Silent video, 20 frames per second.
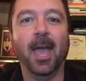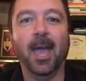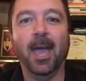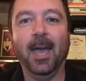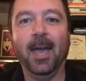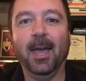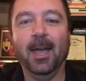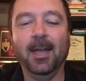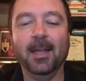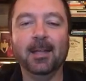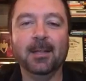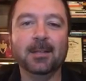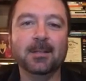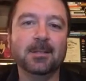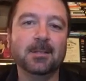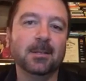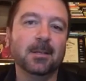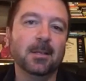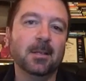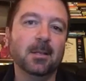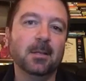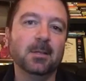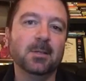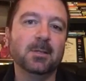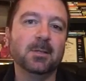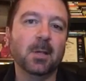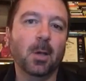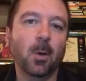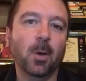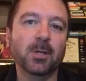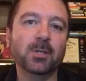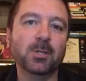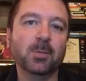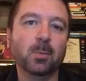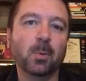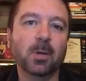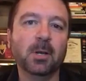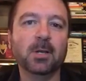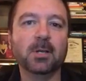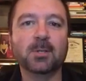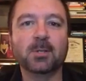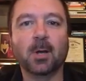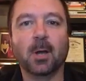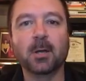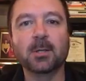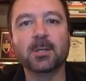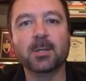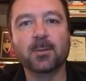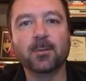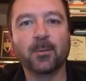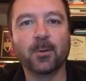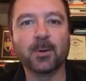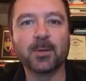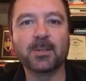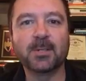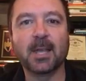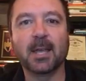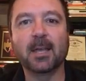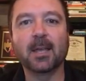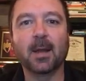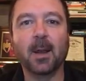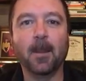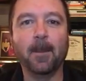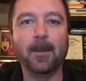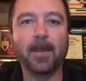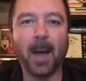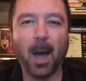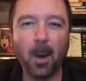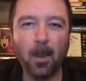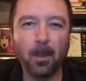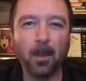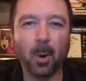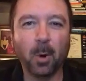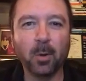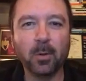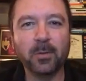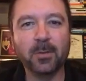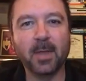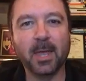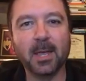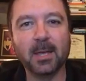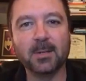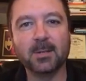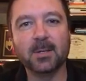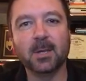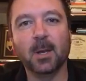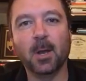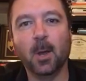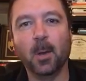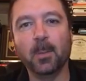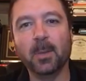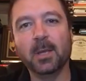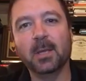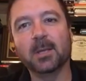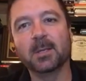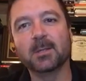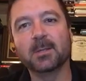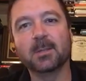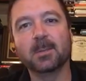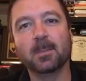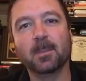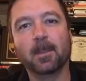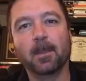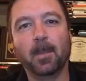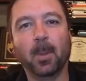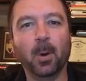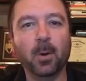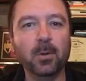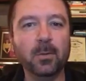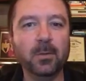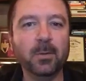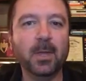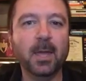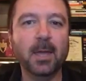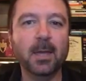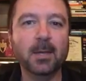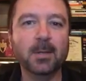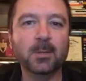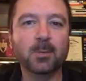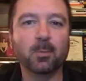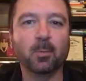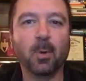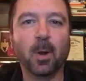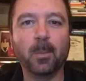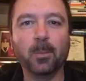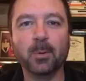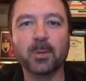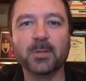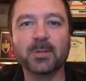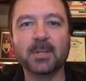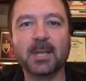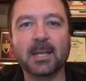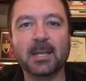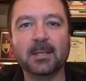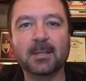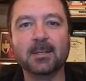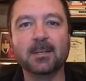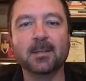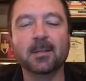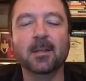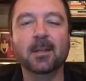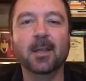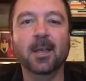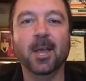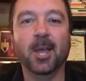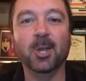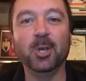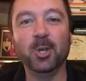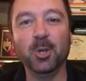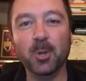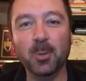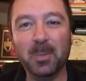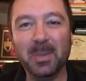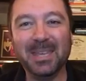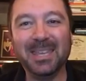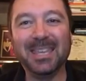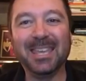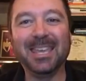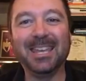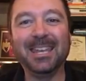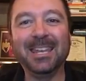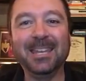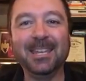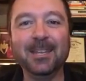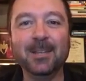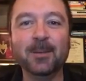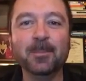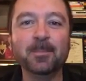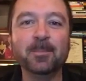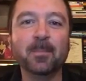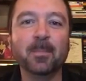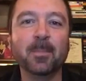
And so I just wanted to talk to you for a second about birthdays, you know, because birthdays represent a new beginning.